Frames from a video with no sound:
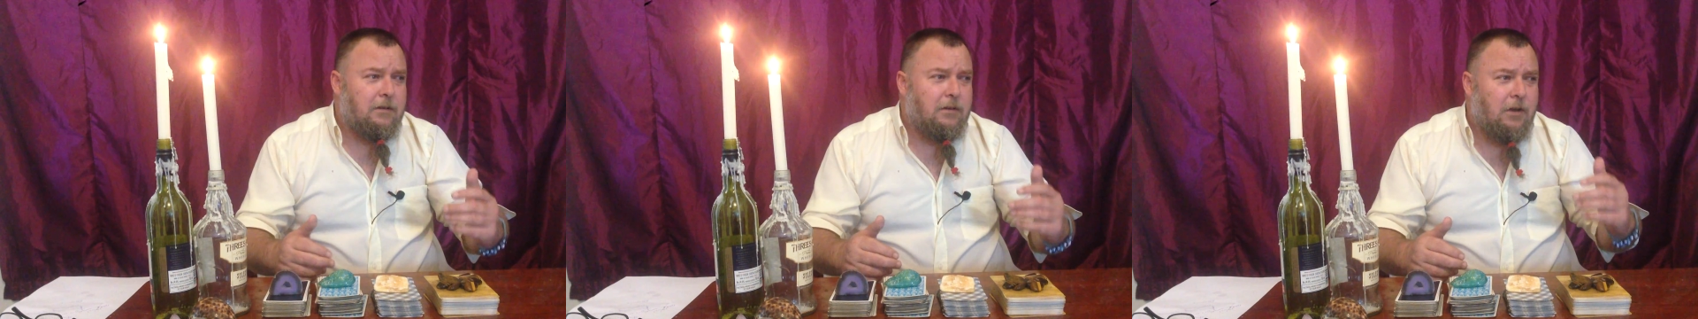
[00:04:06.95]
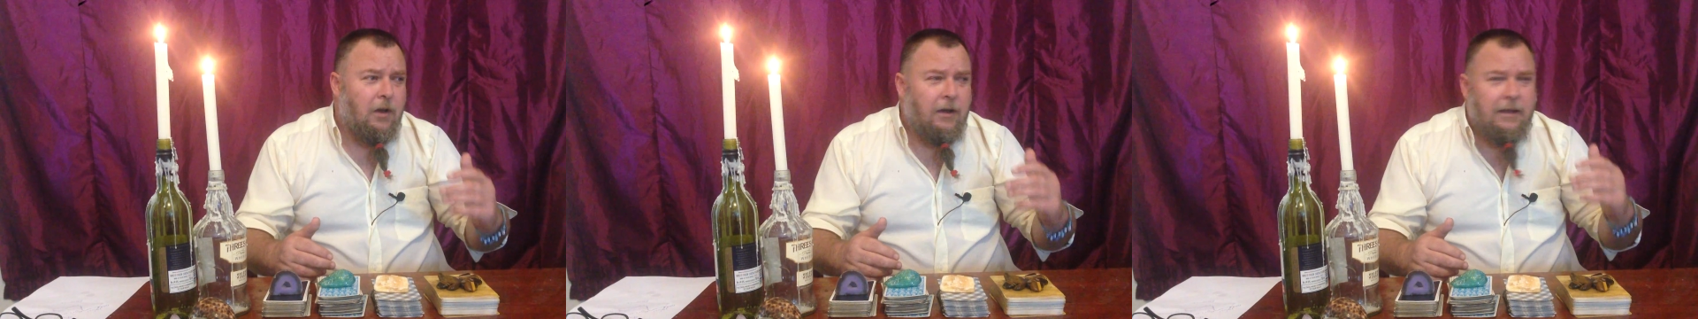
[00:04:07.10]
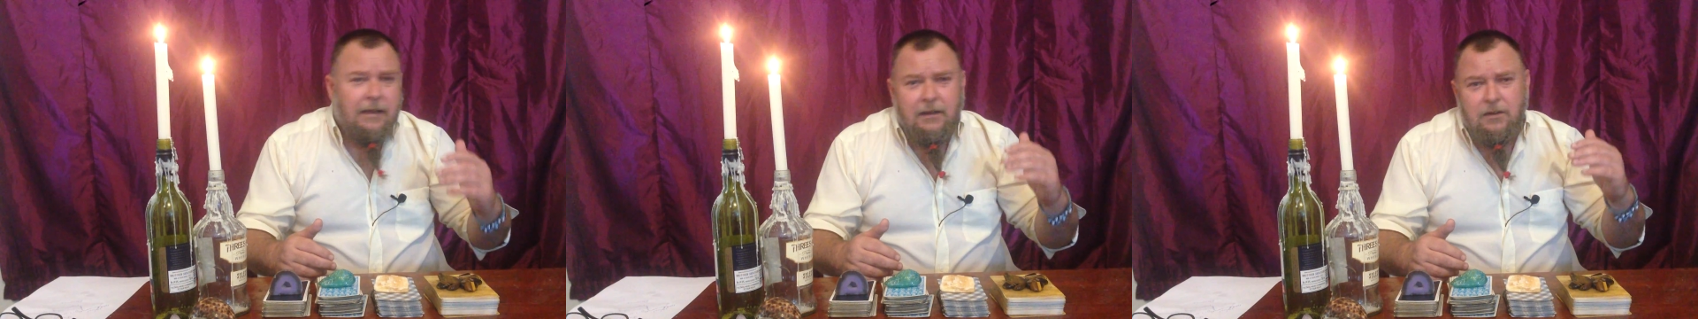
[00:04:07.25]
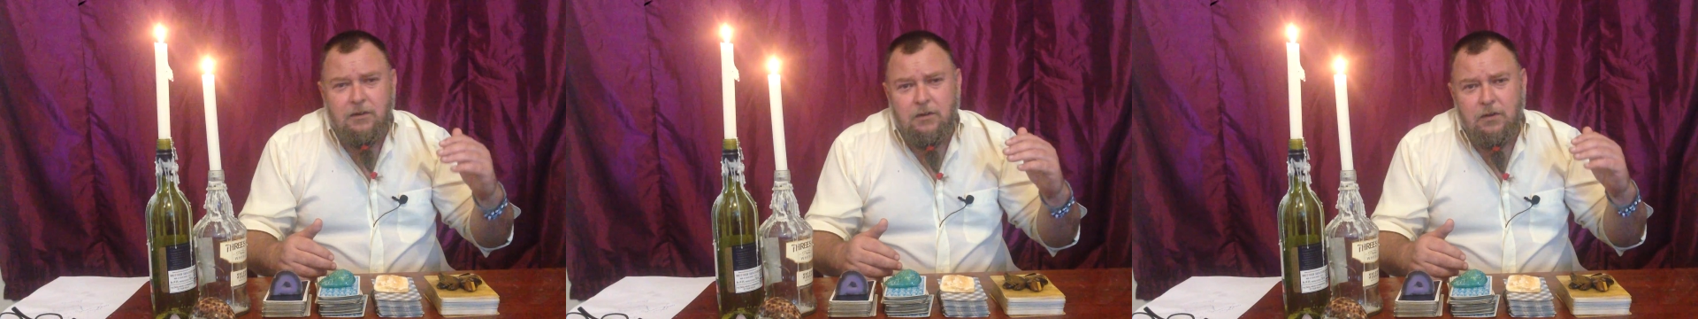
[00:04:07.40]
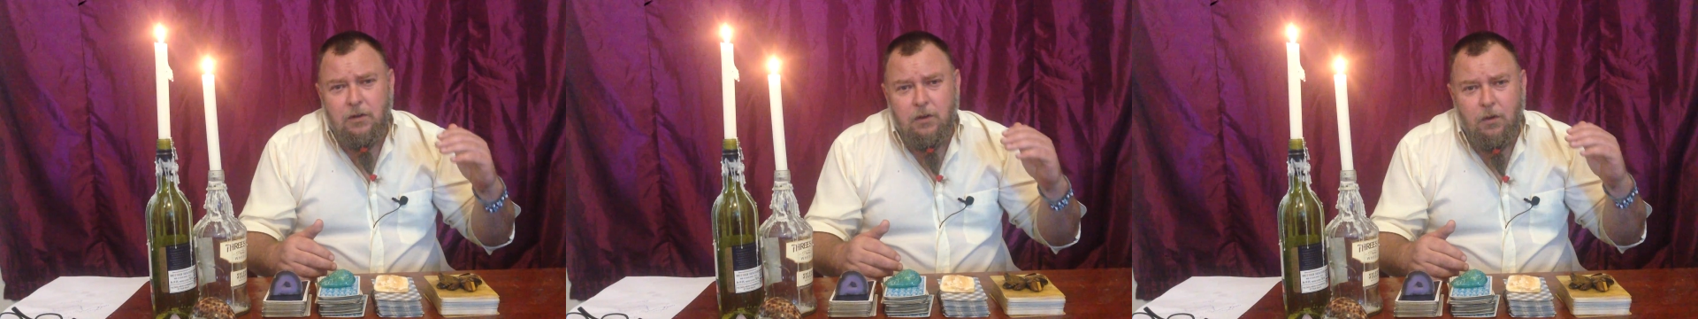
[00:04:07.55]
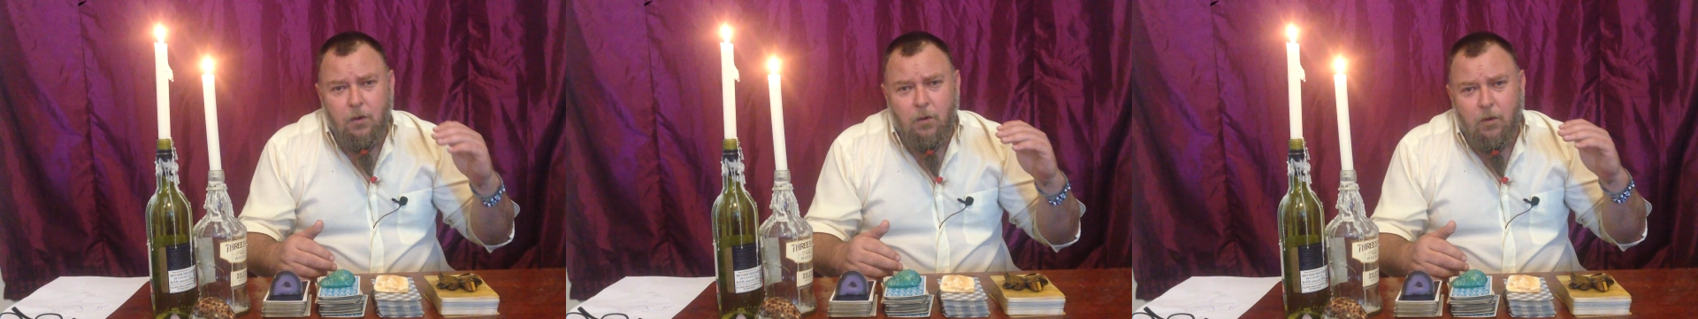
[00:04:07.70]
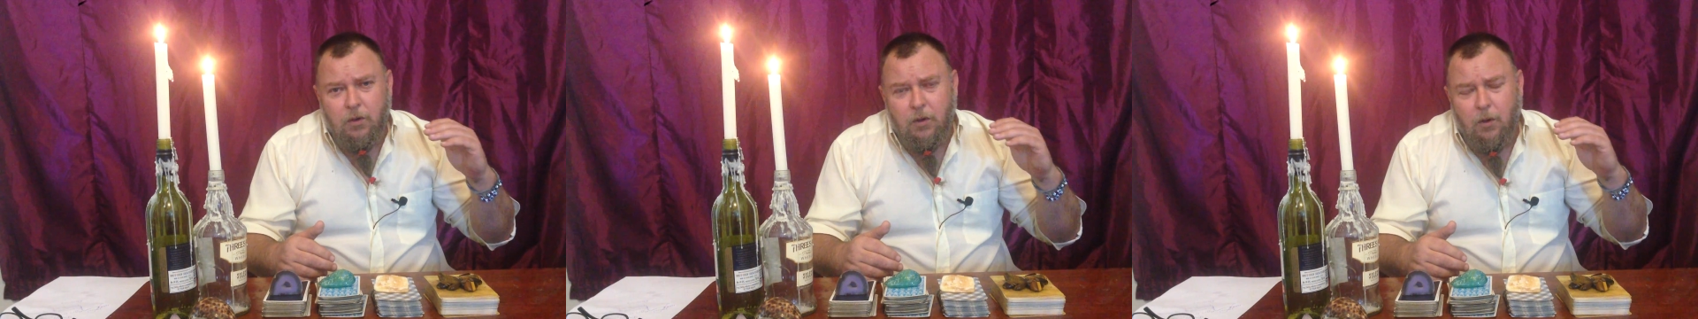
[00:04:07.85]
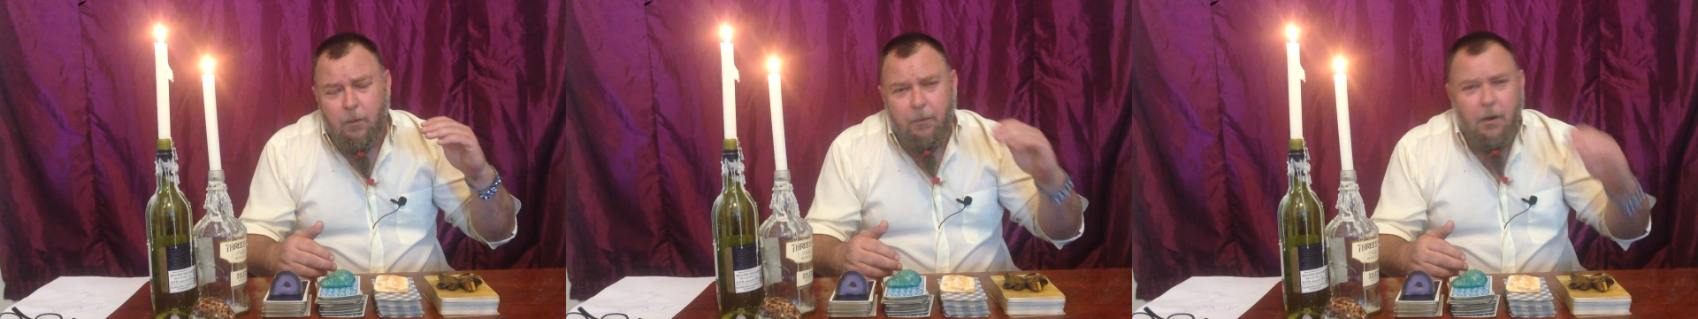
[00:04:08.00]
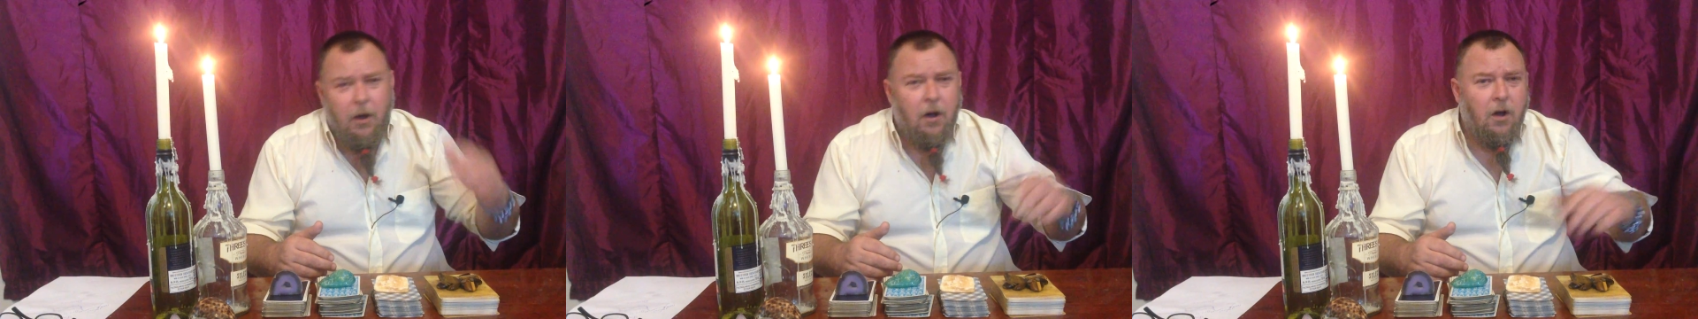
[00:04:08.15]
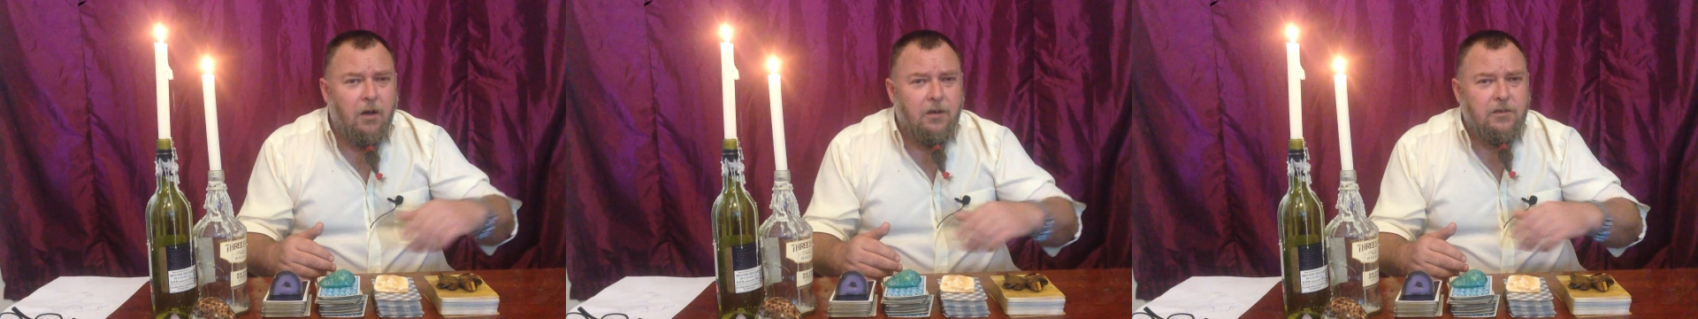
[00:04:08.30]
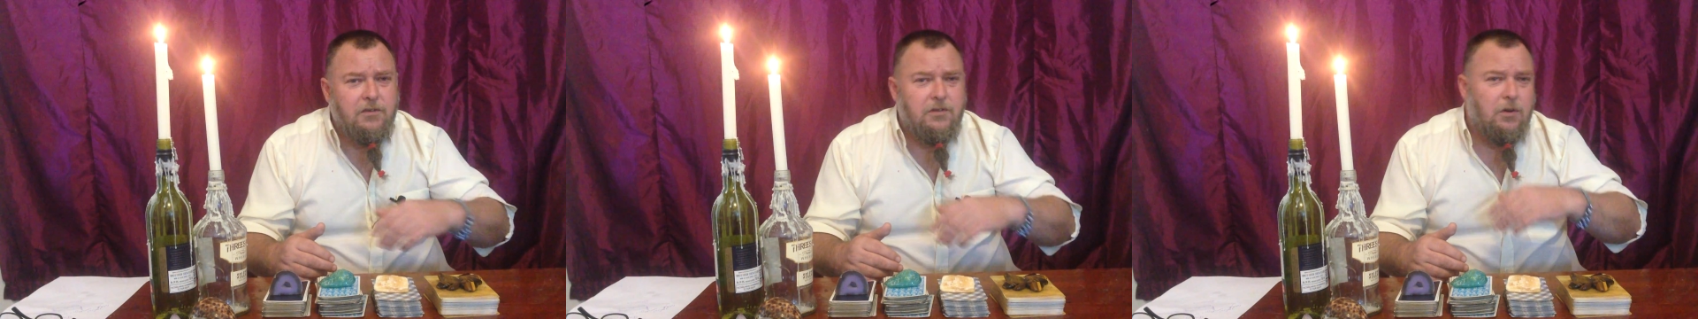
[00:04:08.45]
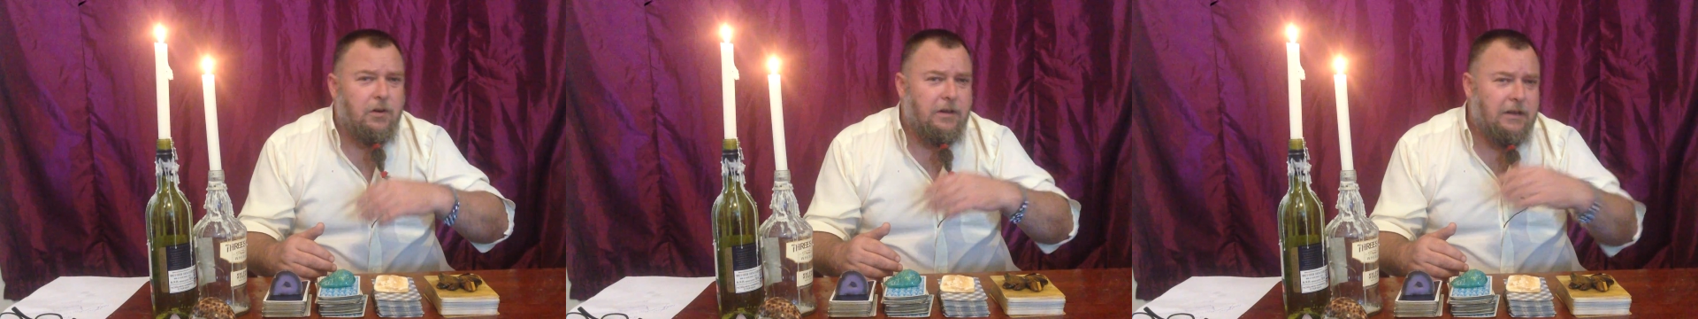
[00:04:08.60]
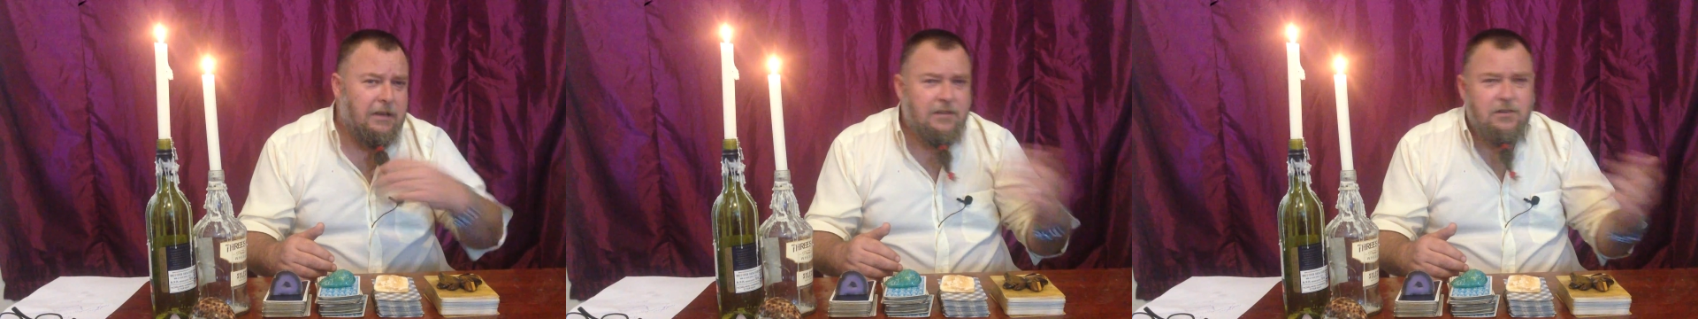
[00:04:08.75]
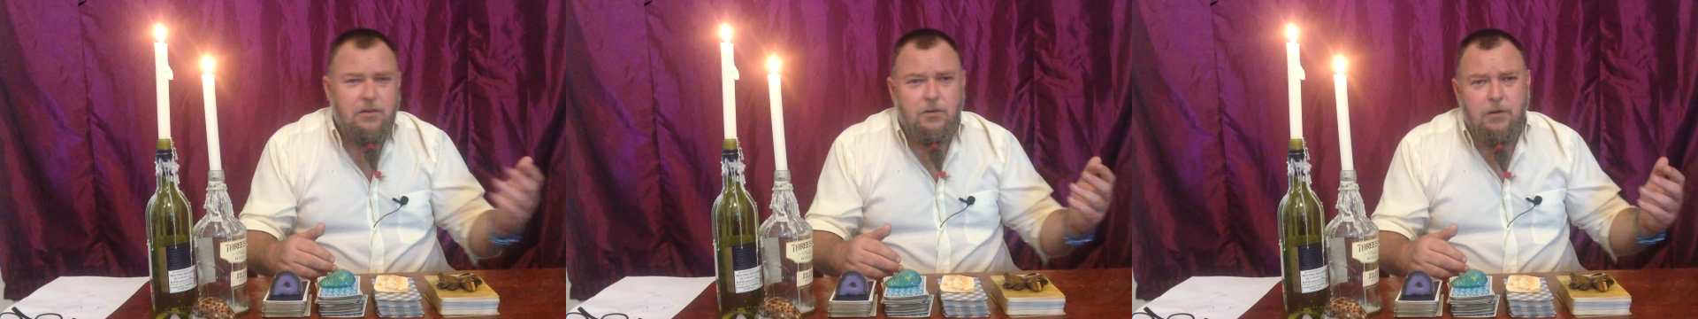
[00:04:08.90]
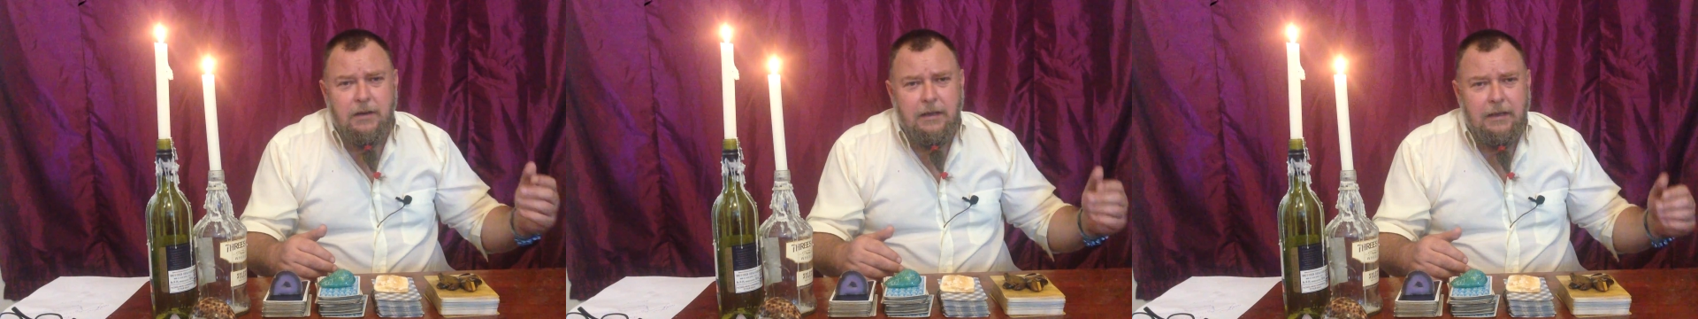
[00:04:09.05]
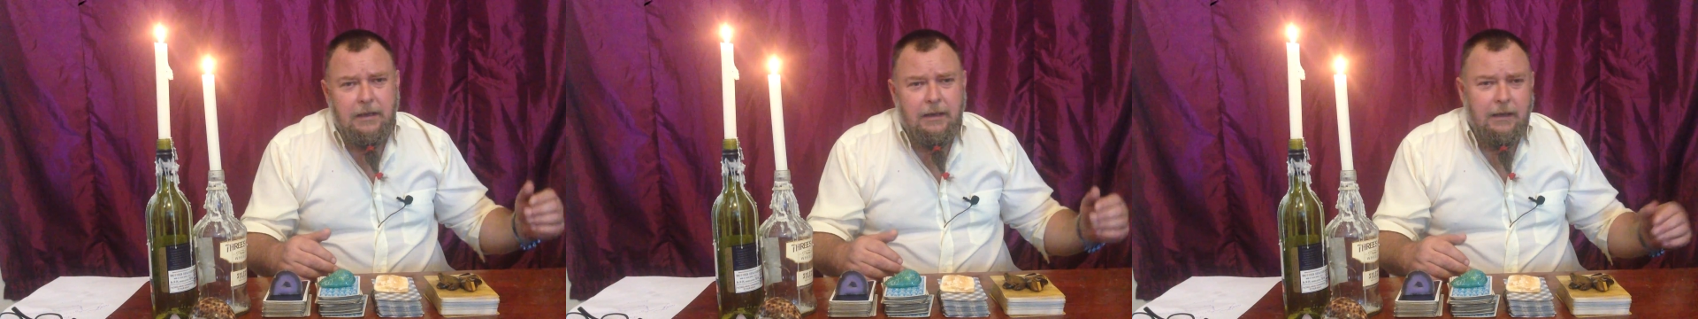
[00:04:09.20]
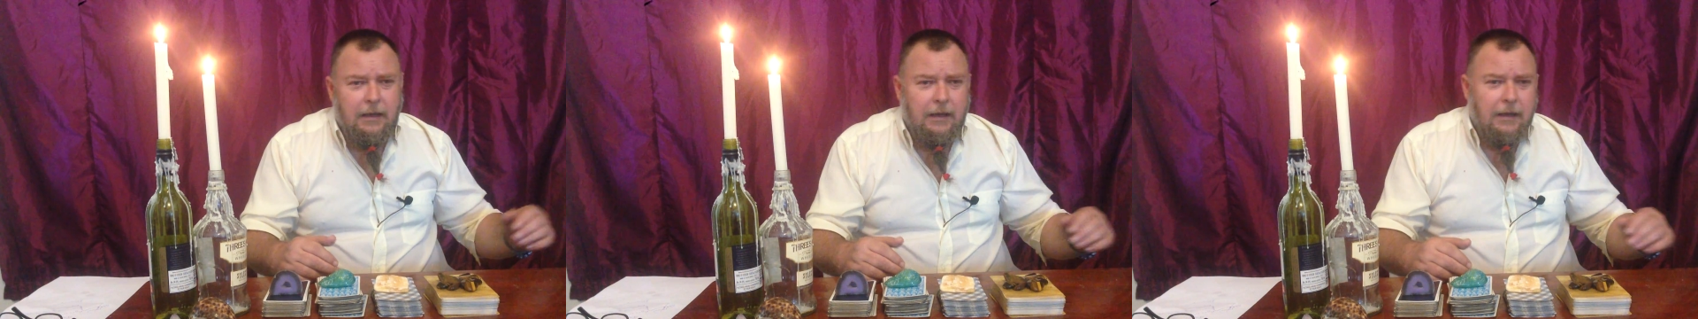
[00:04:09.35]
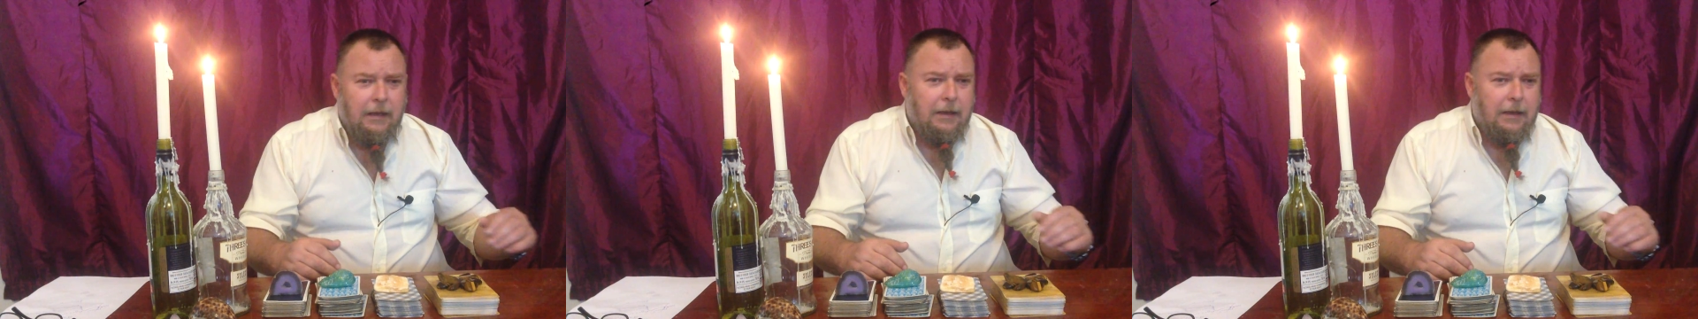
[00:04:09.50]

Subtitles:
going into your past, your history,